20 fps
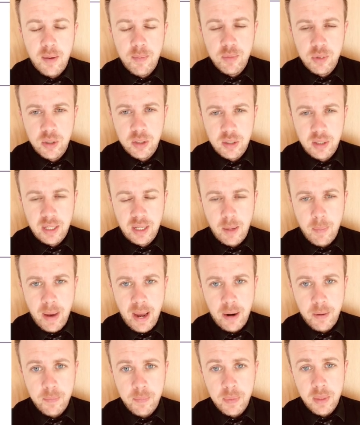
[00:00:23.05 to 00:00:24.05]
just think
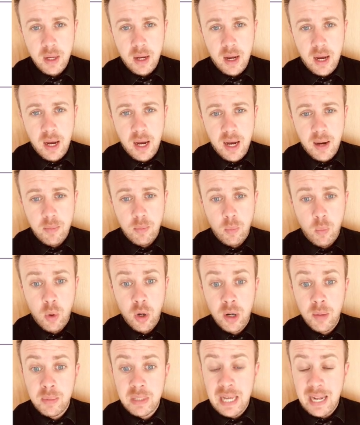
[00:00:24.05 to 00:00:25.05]
about what
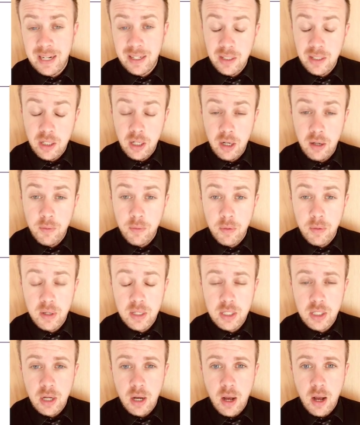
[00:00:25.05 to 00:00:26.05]
I'm telling you for each
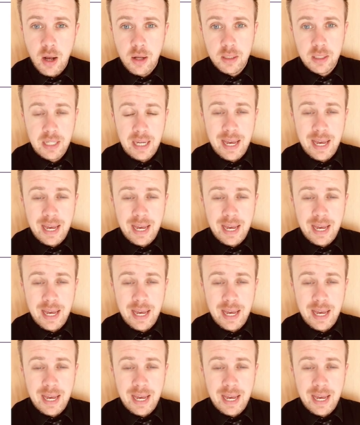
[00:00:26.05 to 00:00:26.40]
task,